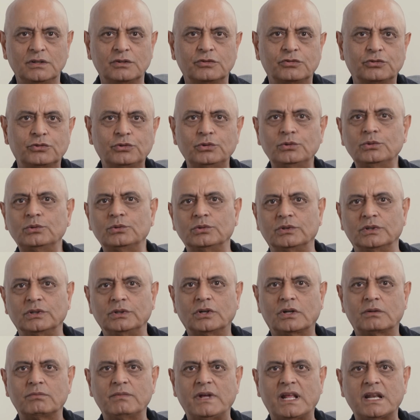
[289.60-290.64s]
Soon,
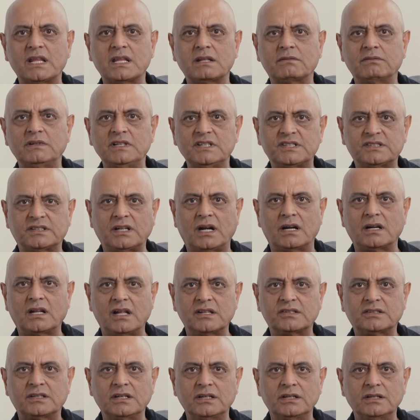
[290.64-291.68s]
your manager will start
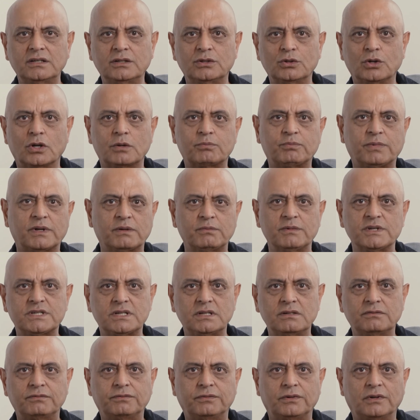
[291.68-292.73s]
asking your
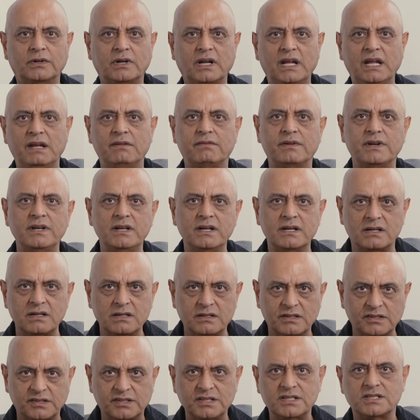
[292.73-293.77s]
permission for every little
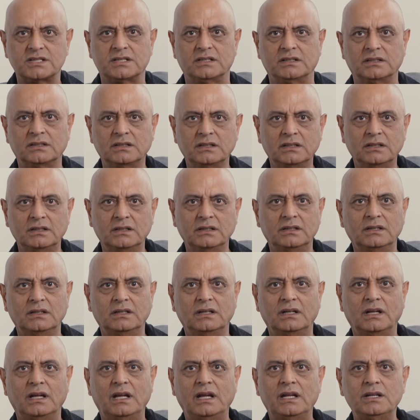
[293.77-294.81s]
decision,
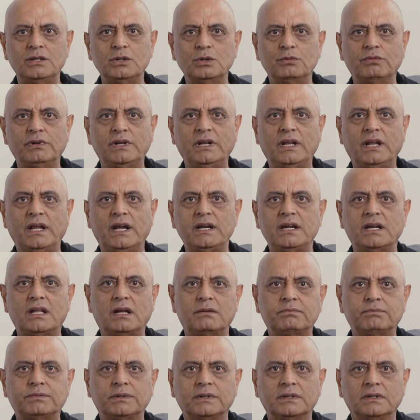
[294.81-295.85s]
and you will end
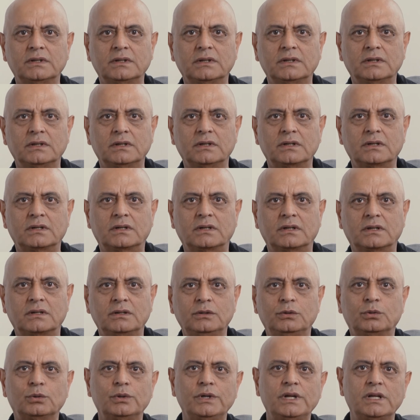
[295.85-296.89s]
up
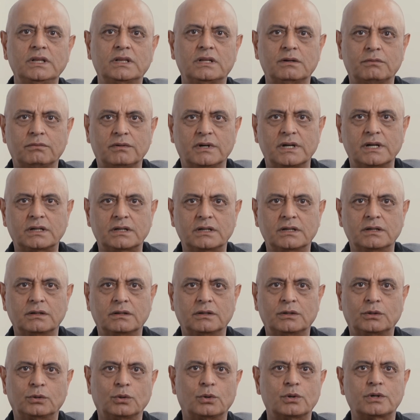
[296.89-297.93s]
doing the work
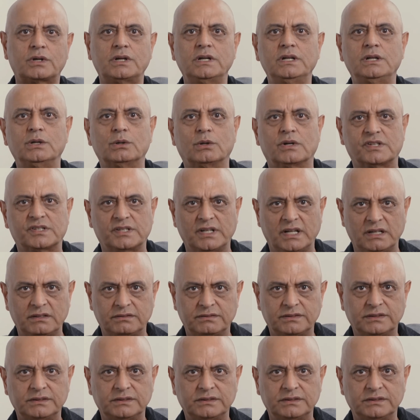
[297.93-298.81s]
totally yourself.